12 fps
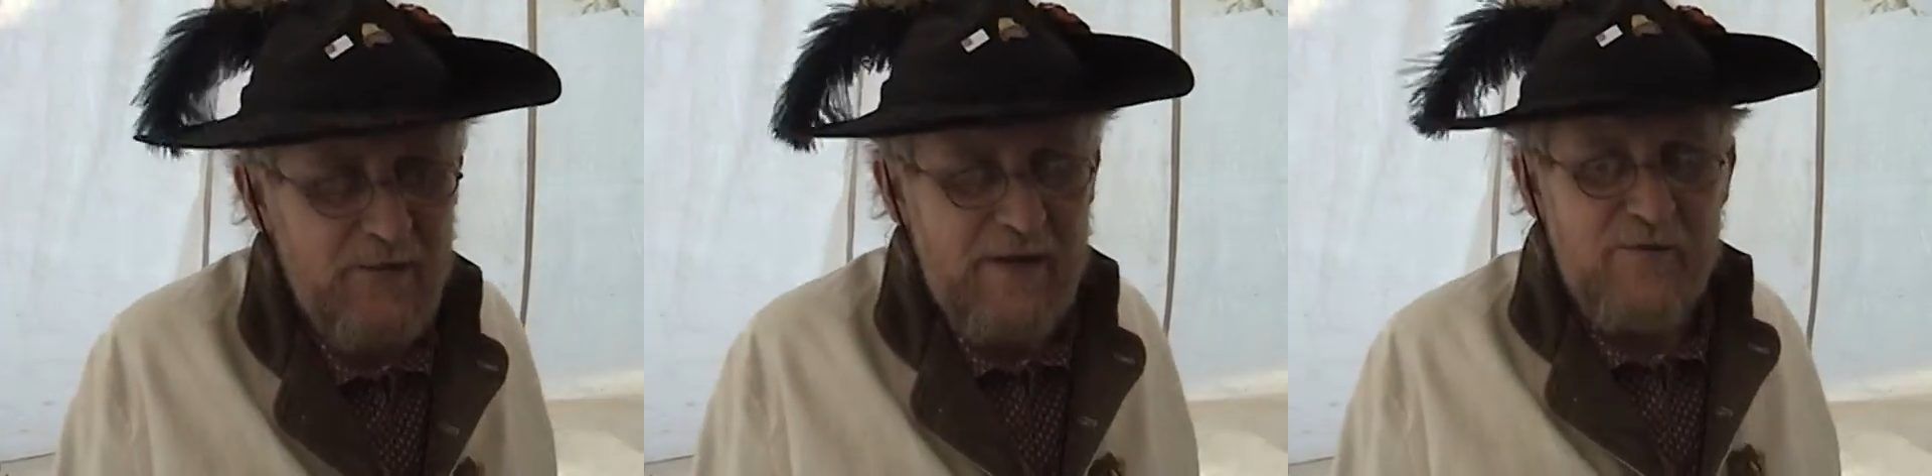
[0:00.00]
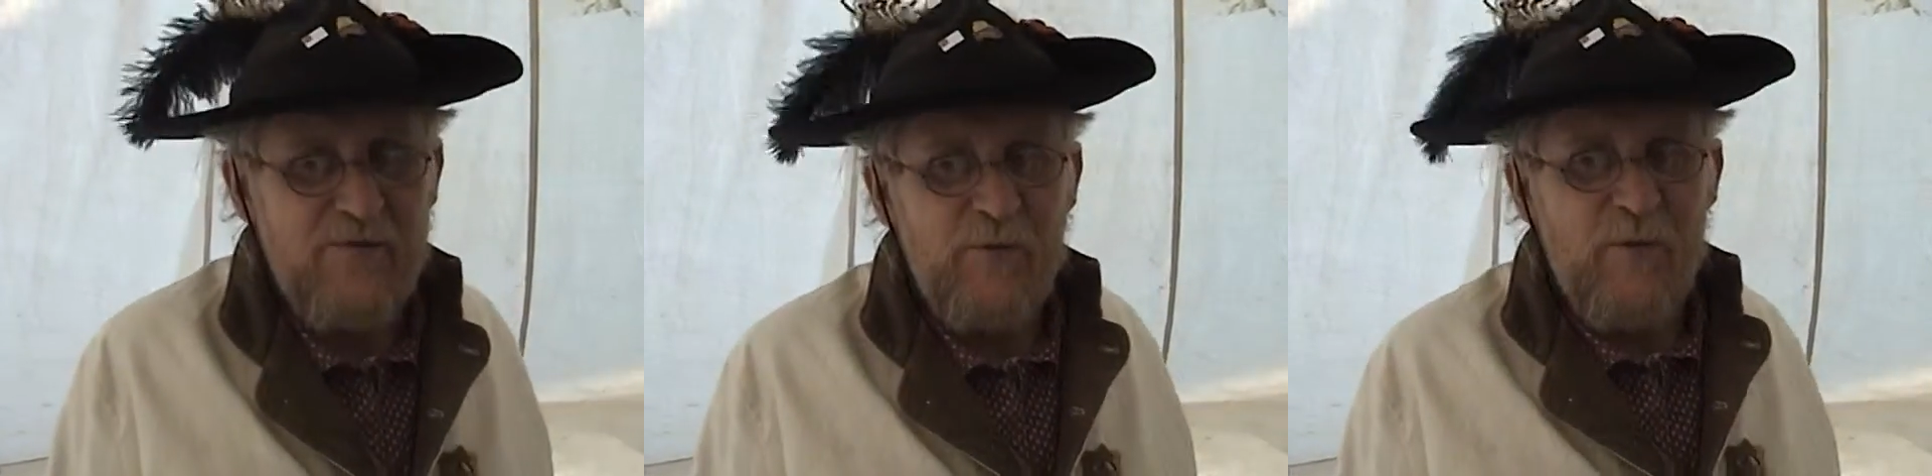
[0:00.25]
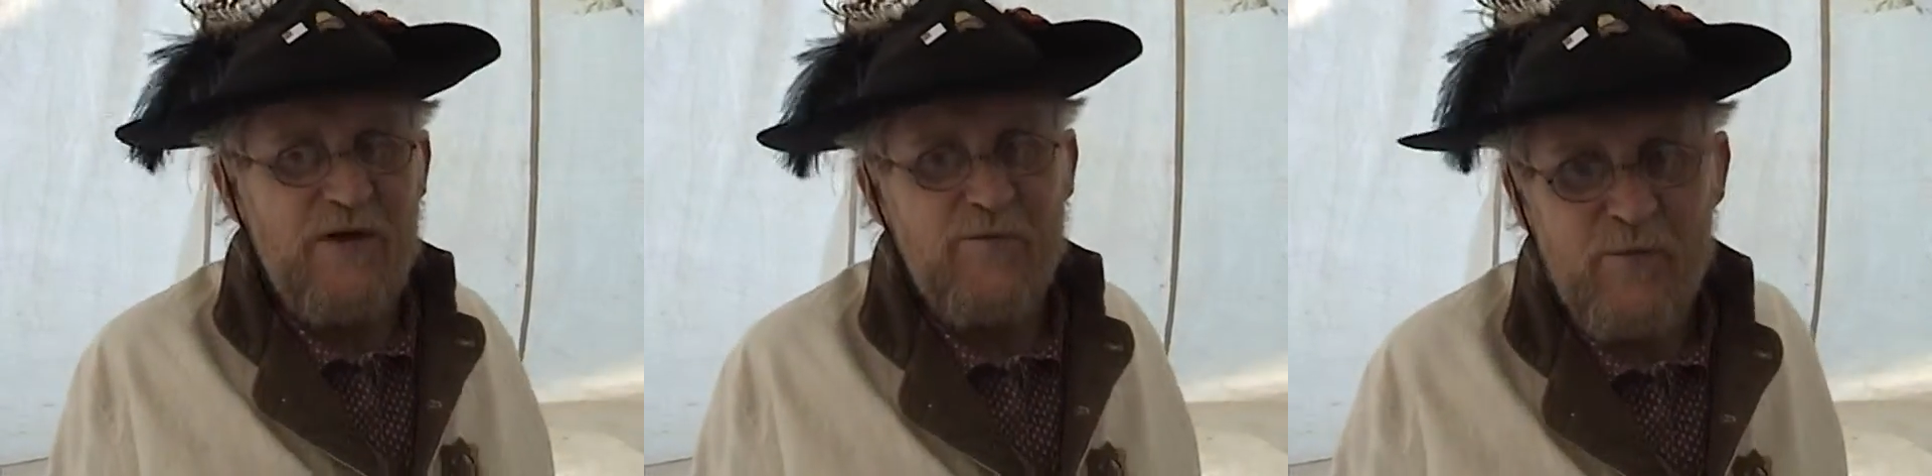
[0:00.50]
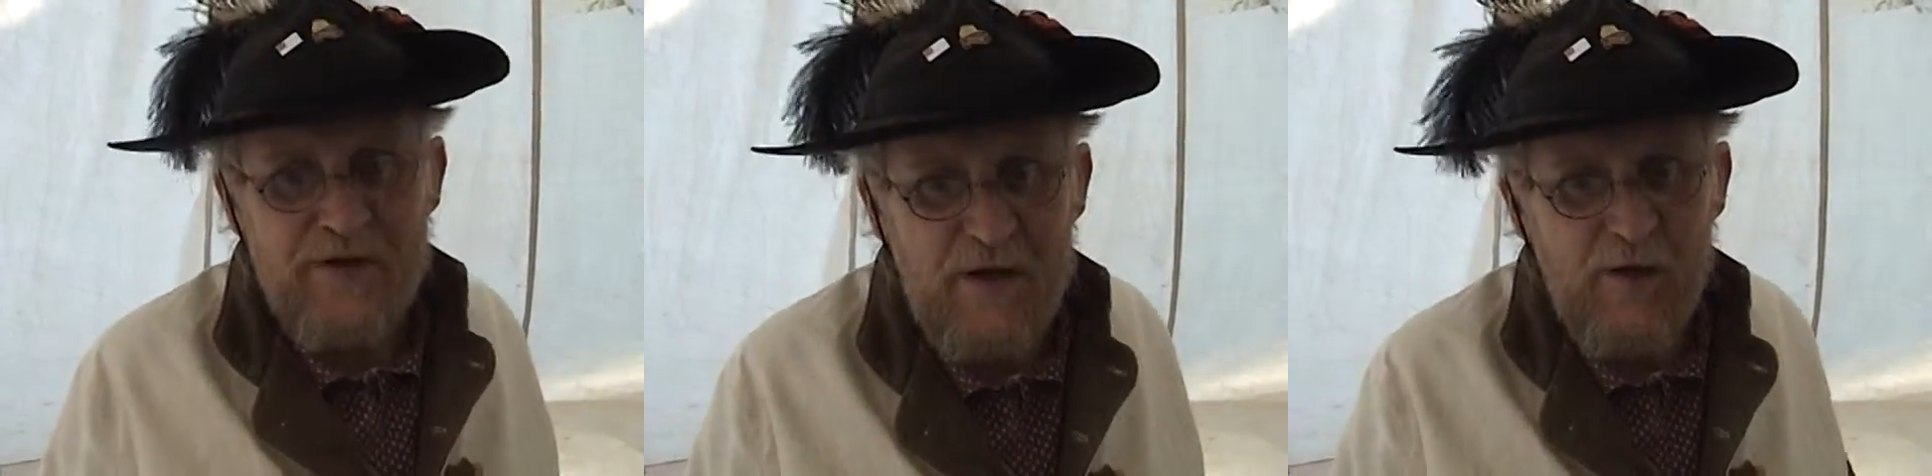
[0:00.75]
and every one of them,
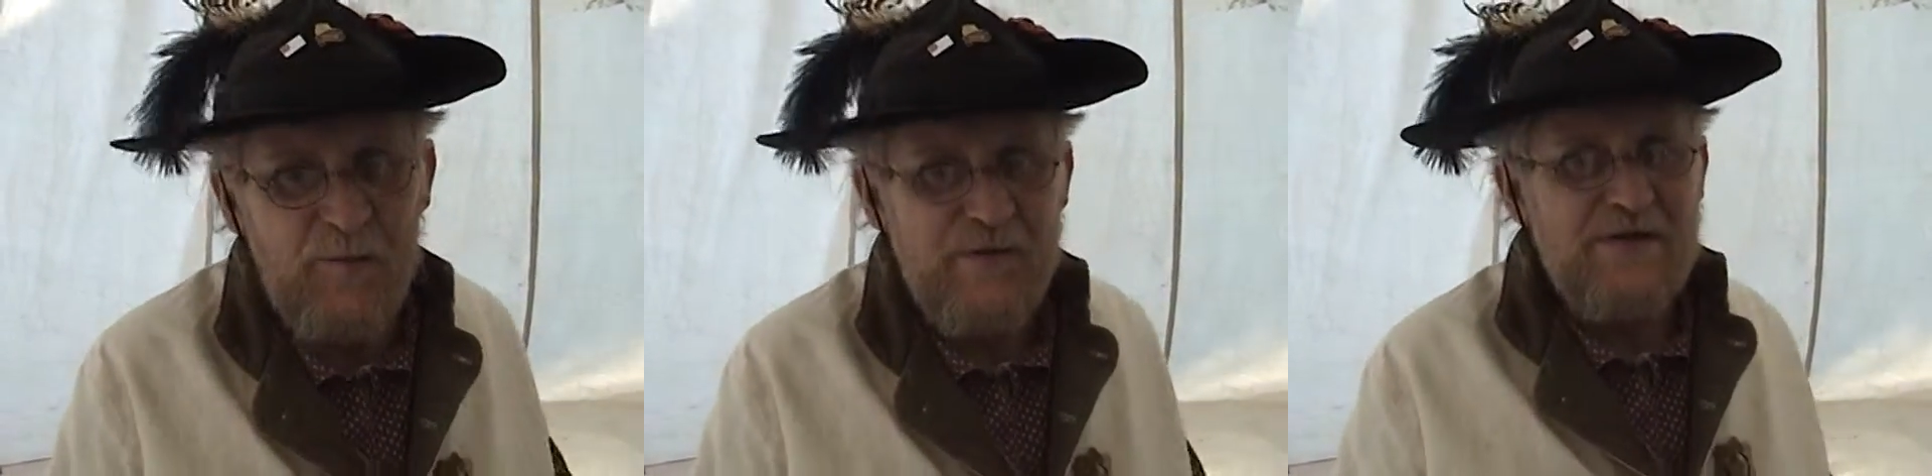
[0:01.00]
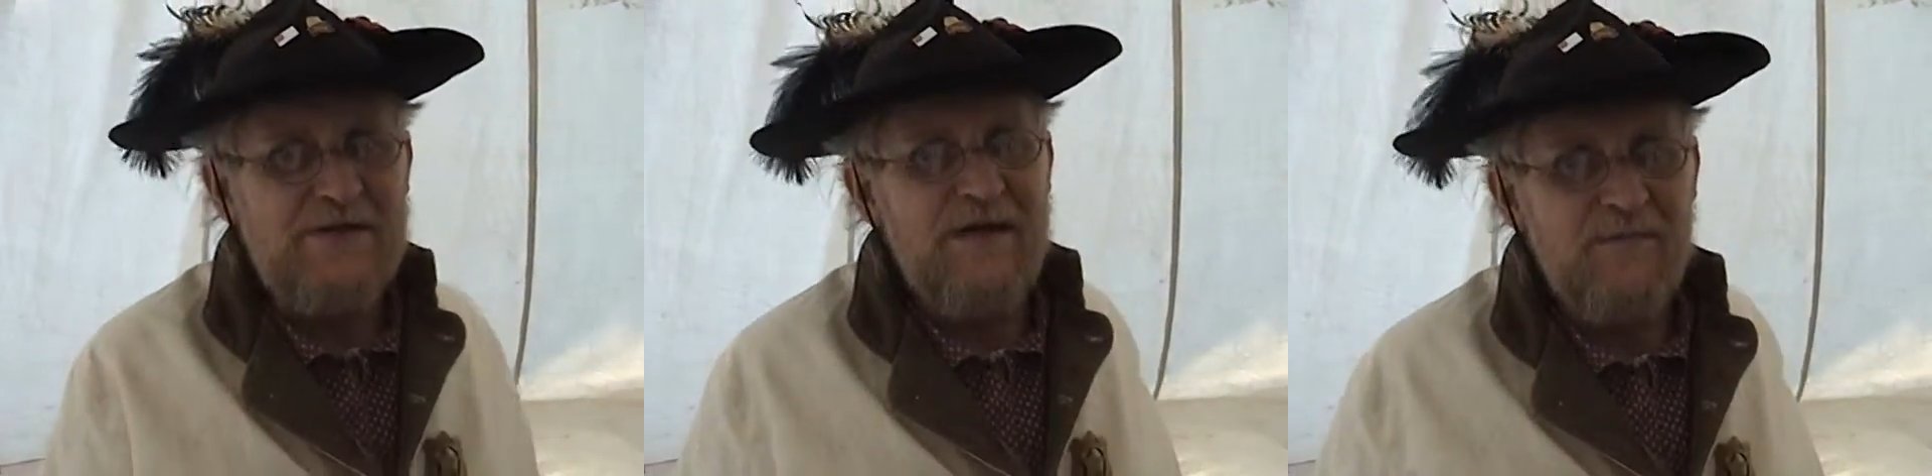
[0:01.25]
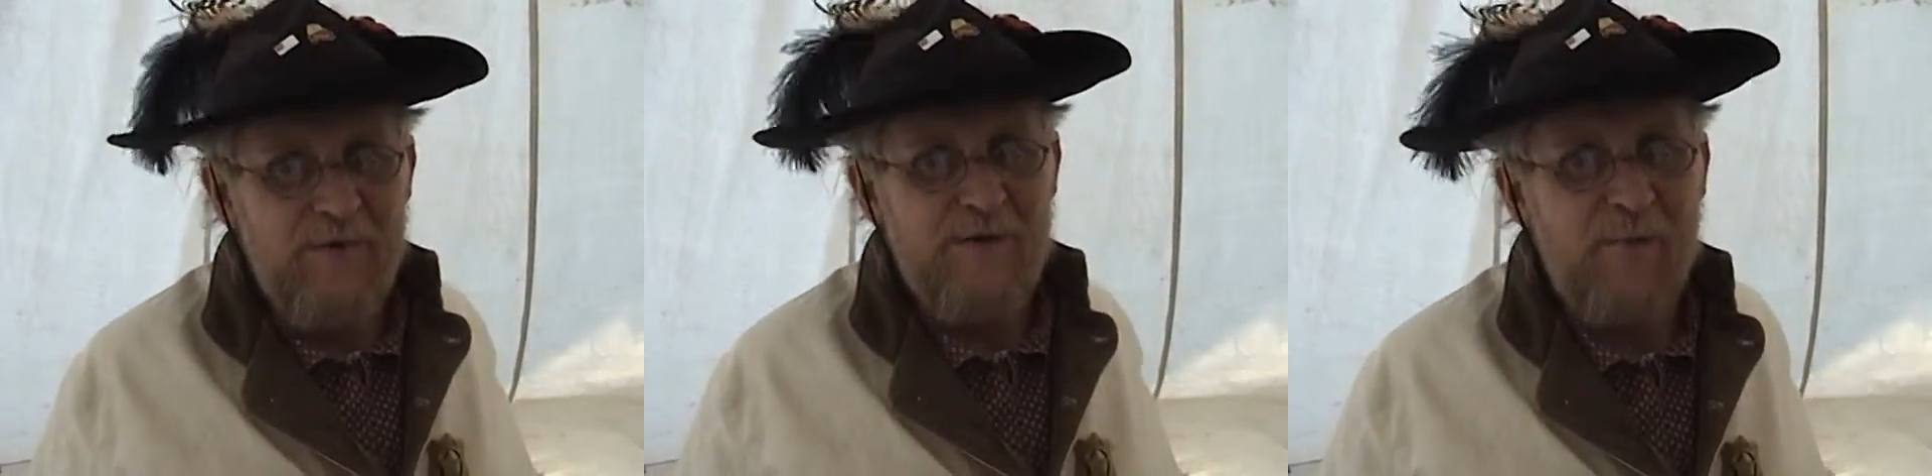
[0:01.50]
when they open the teepee